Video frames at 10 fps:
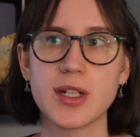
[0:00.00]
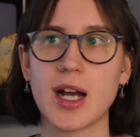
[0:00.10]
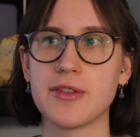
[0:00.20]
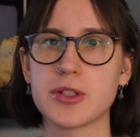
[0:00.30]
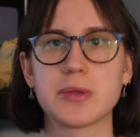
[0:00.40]

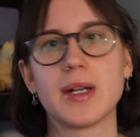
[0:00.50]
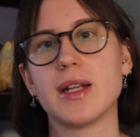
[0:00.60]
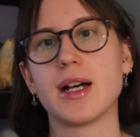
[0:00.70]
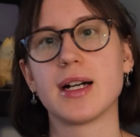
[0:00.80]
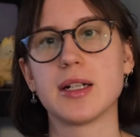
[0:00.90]
I've also
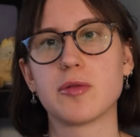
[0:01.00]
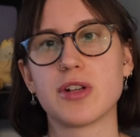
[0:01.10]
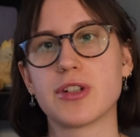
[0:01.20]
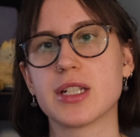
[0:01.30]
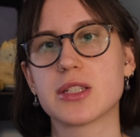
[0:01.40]
read
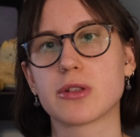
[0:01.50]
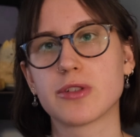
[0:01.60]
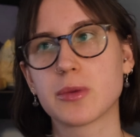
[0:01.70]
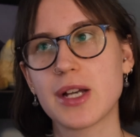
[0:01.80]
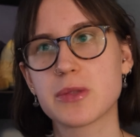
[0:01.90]
River East,
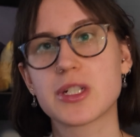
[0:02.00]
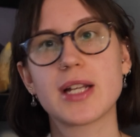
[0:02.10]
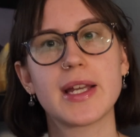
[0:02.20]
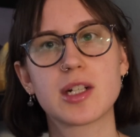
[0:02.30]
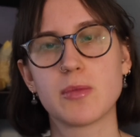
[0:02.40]
River West, which I
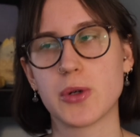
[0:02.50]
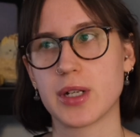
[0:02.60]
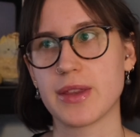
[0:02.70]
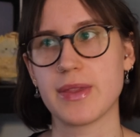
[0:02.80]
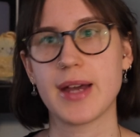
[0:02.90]
liked
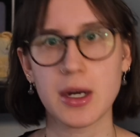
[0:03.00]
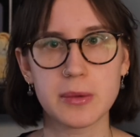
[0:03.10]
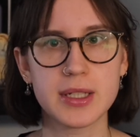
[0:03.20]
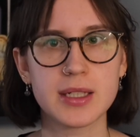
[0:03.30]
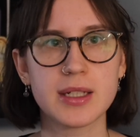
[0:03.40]
more than that
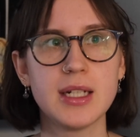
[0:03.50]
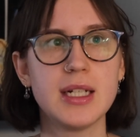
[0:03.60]
one.